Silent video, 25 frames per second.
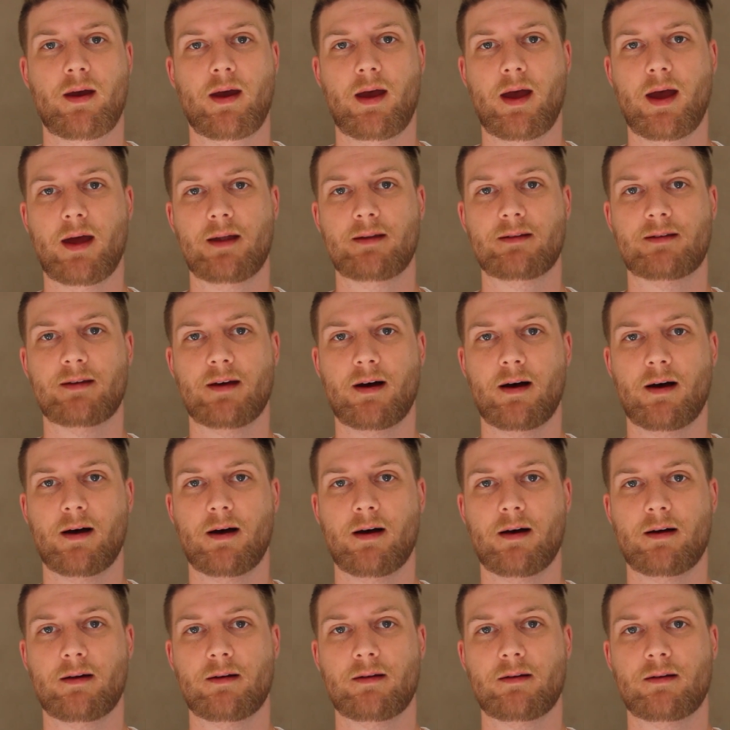and
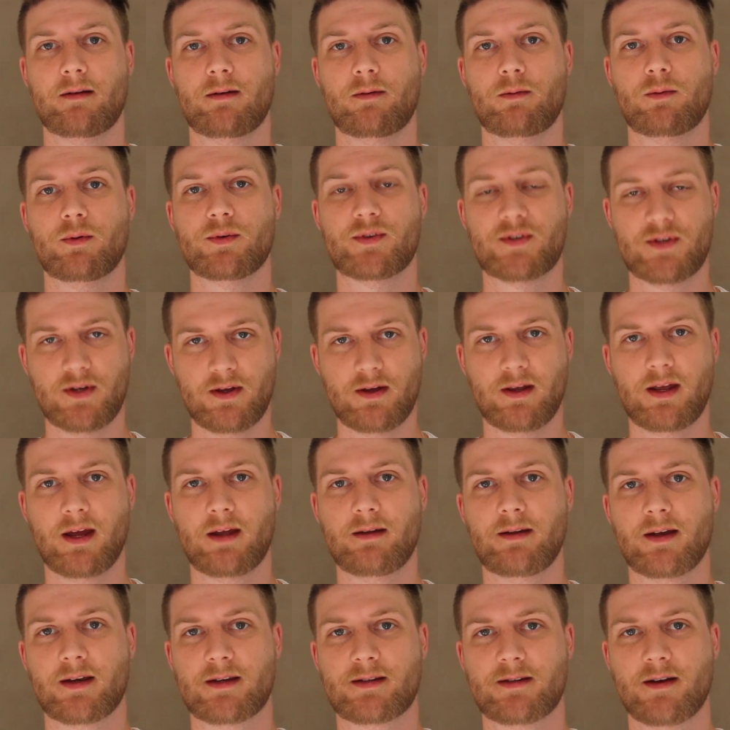we'll see you
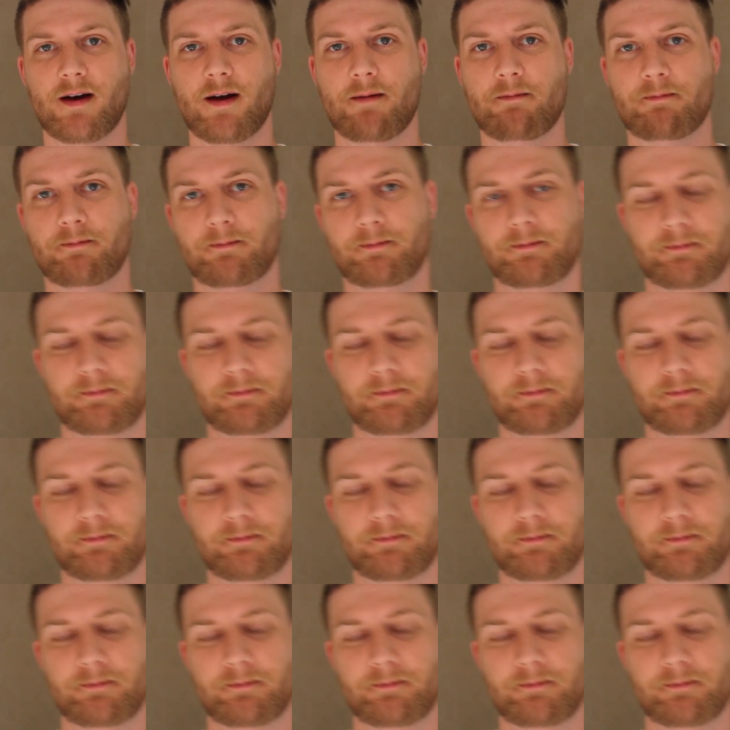again next time.